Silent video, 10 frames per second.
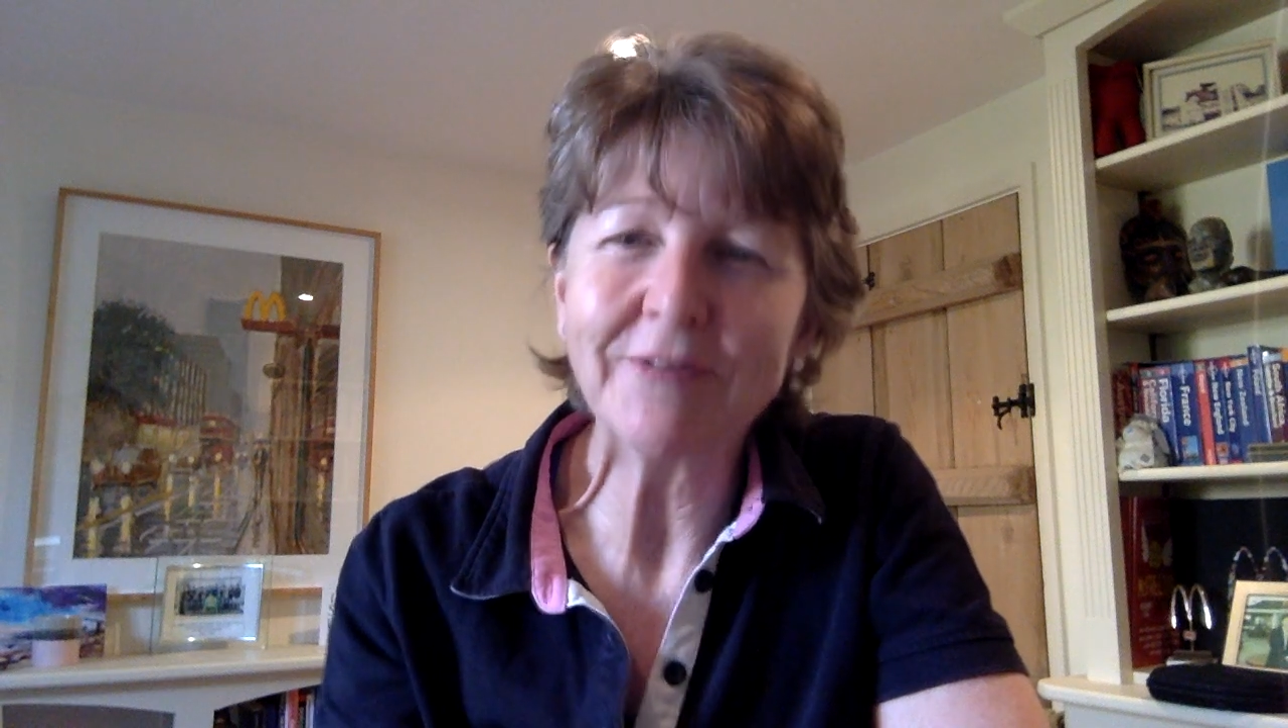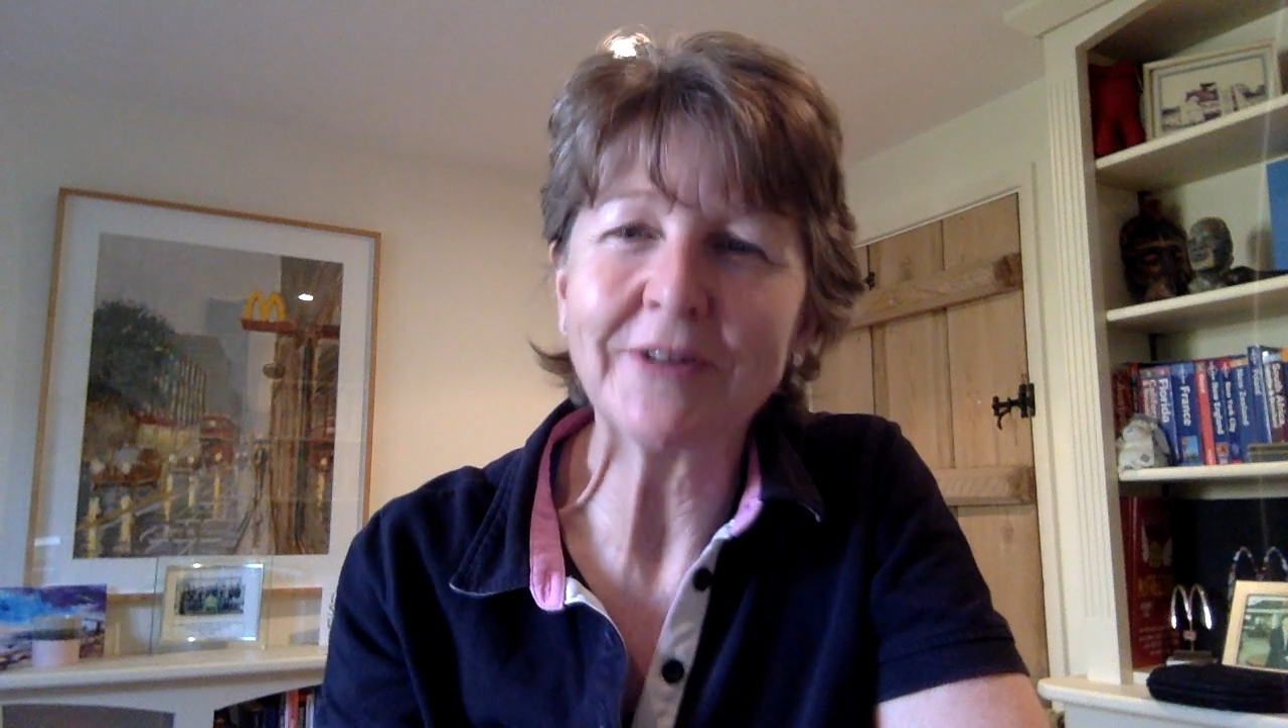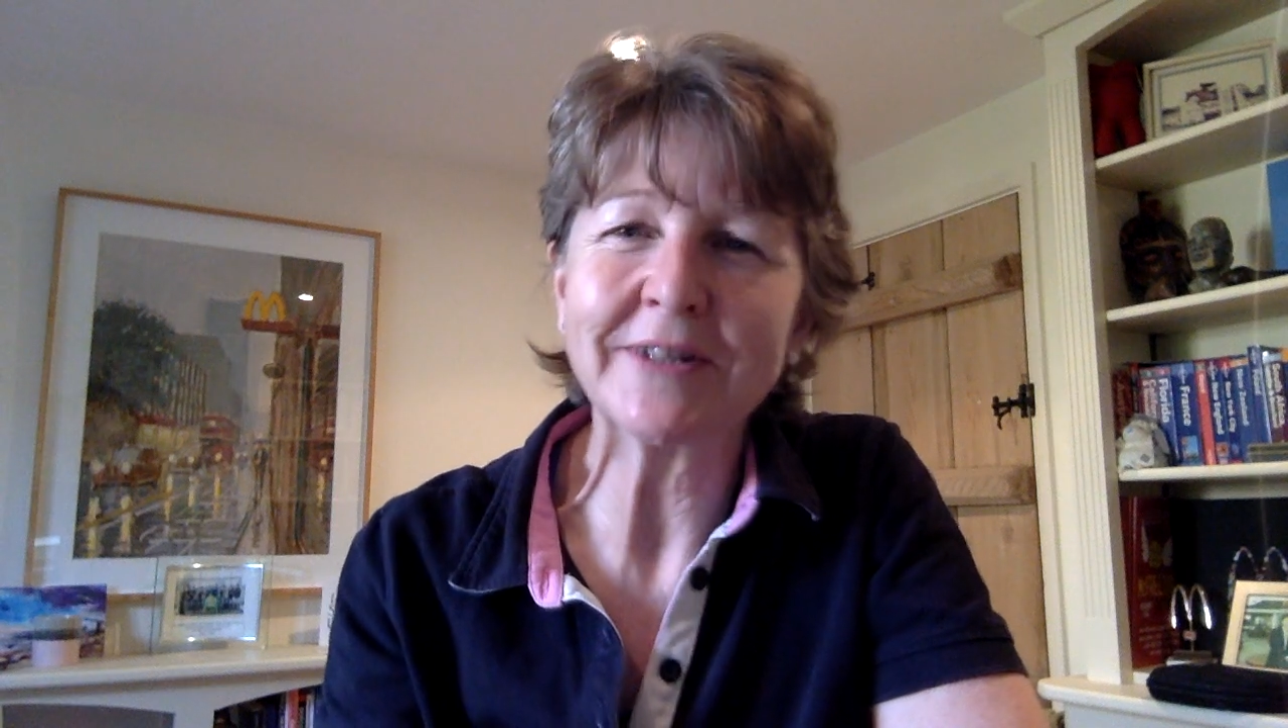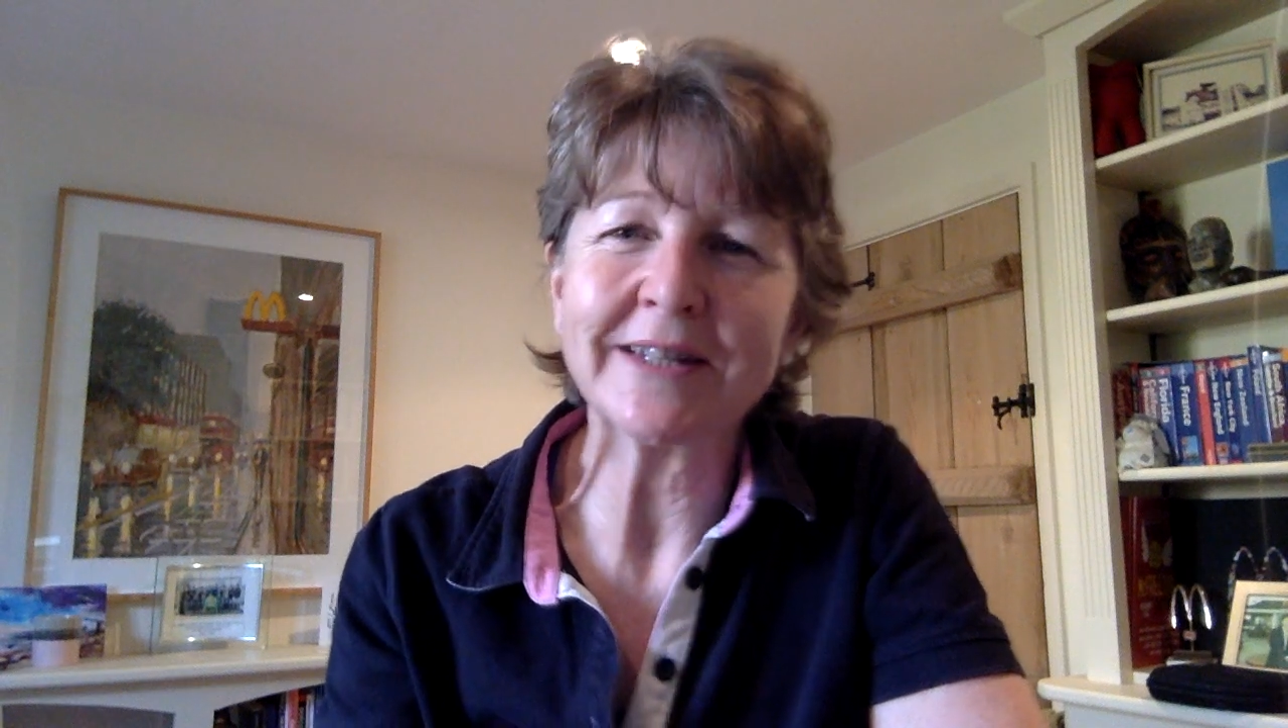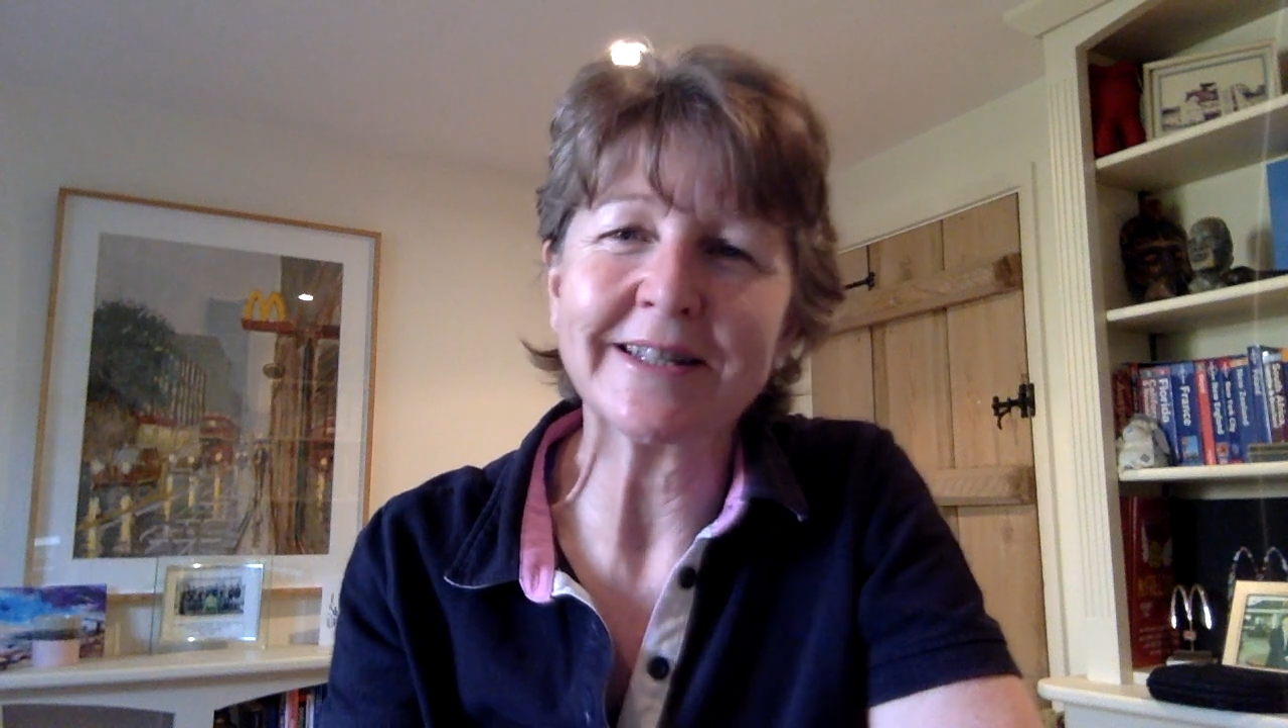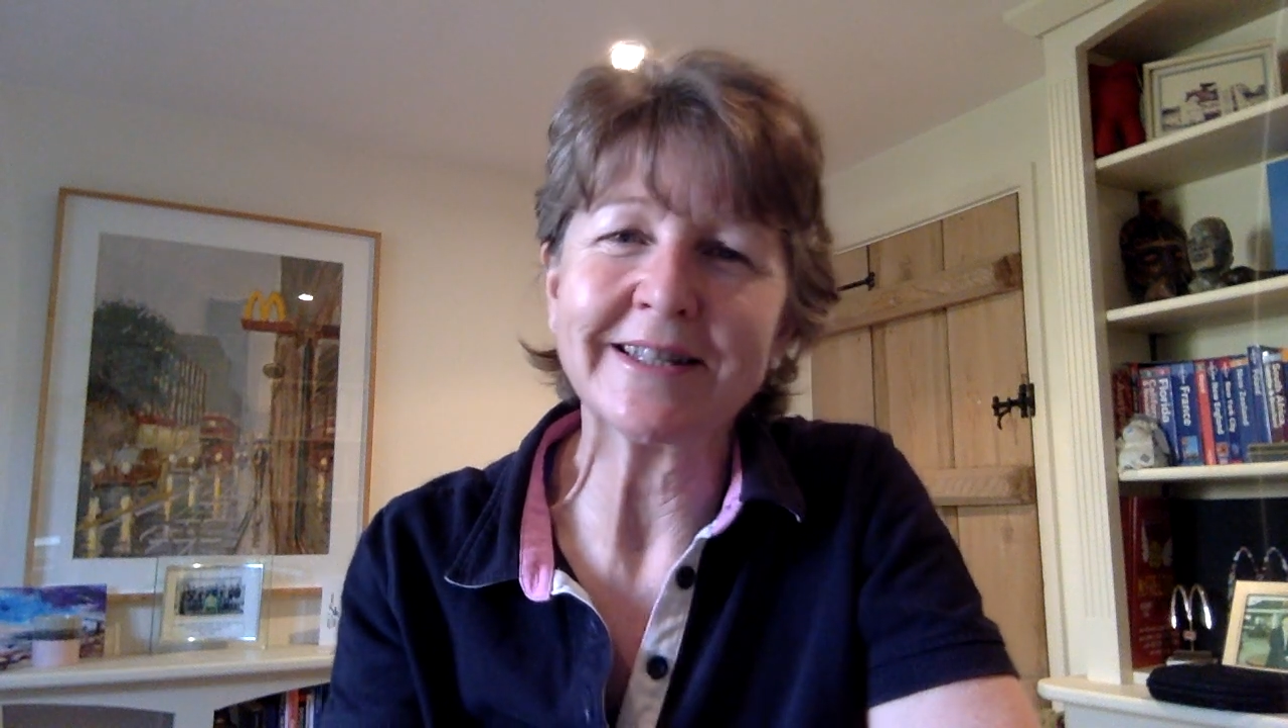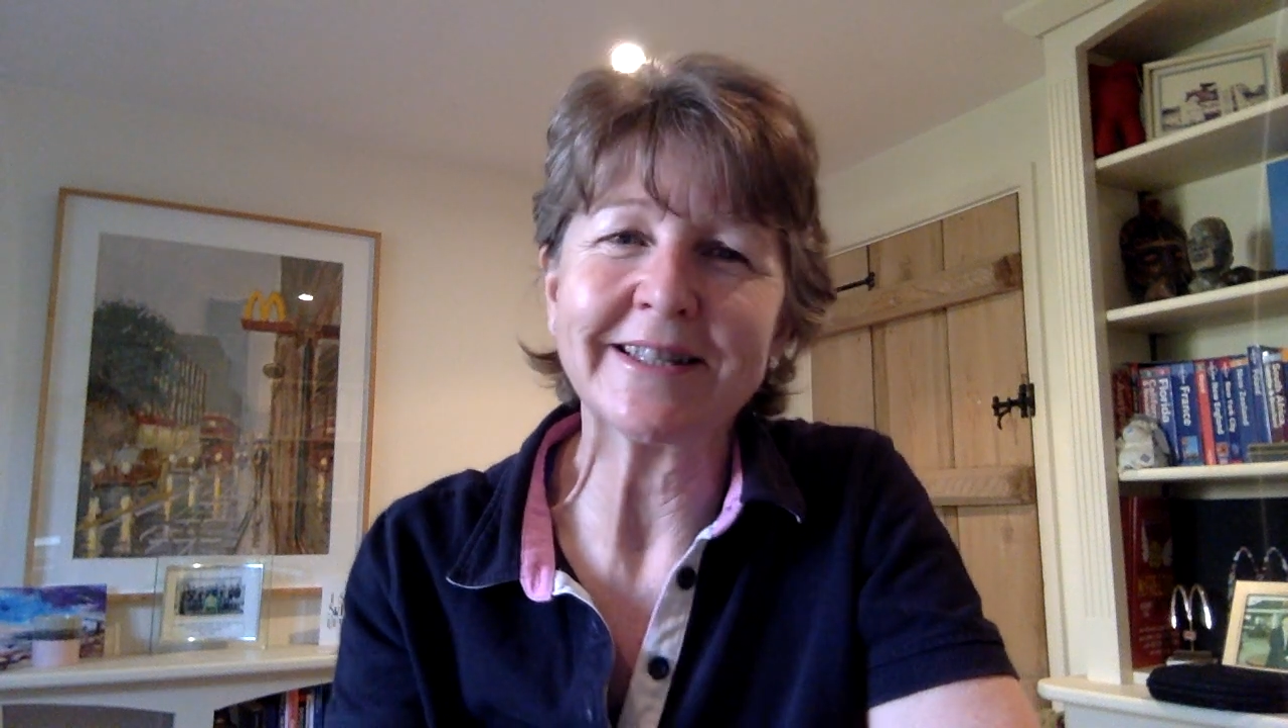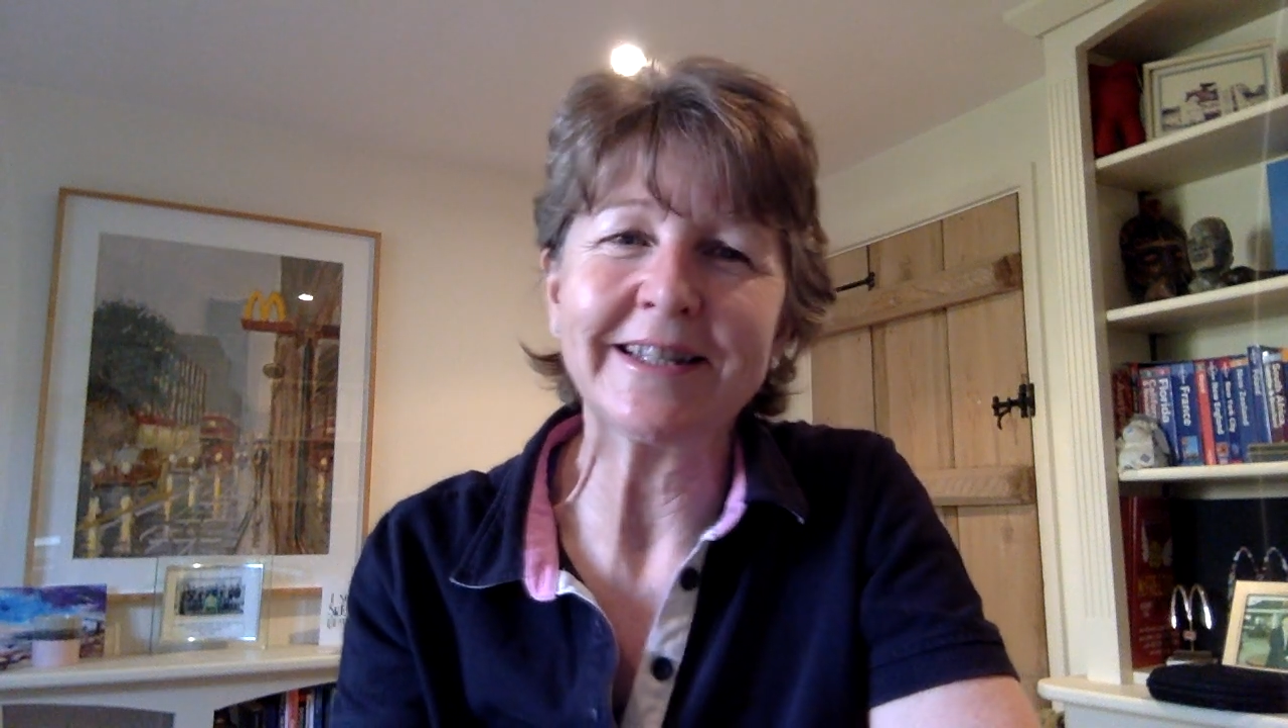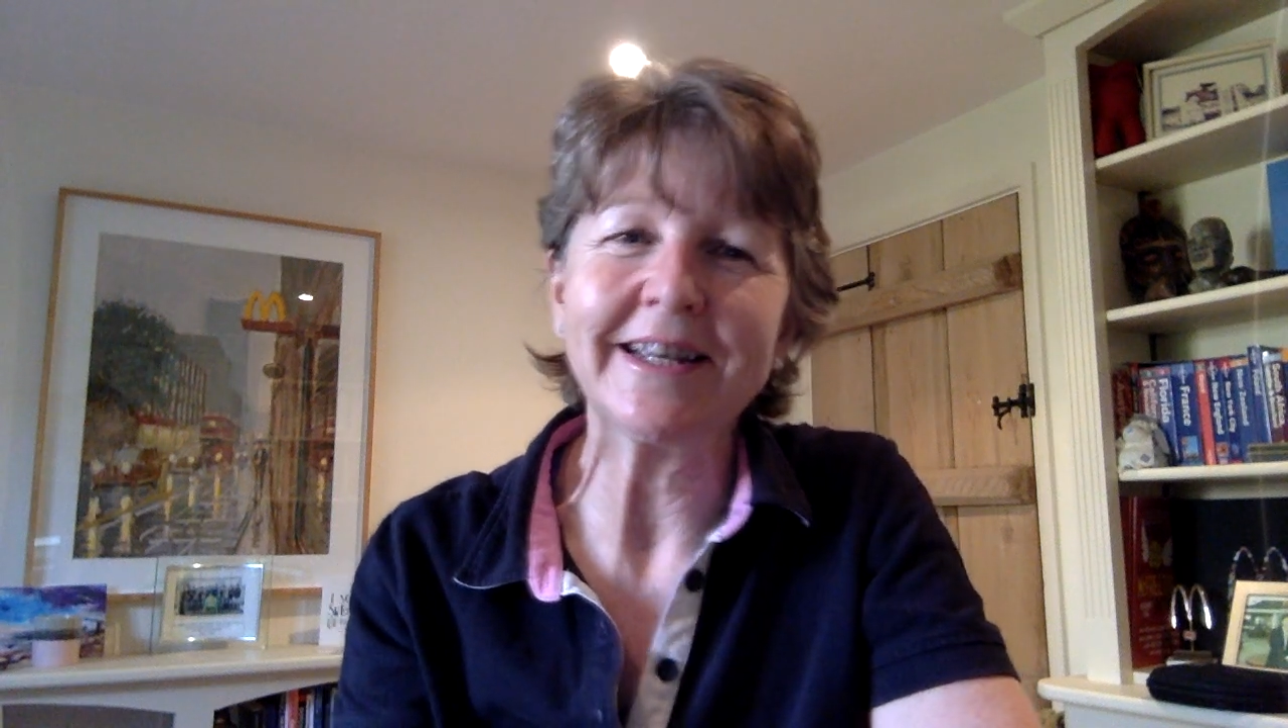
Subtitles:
consistency,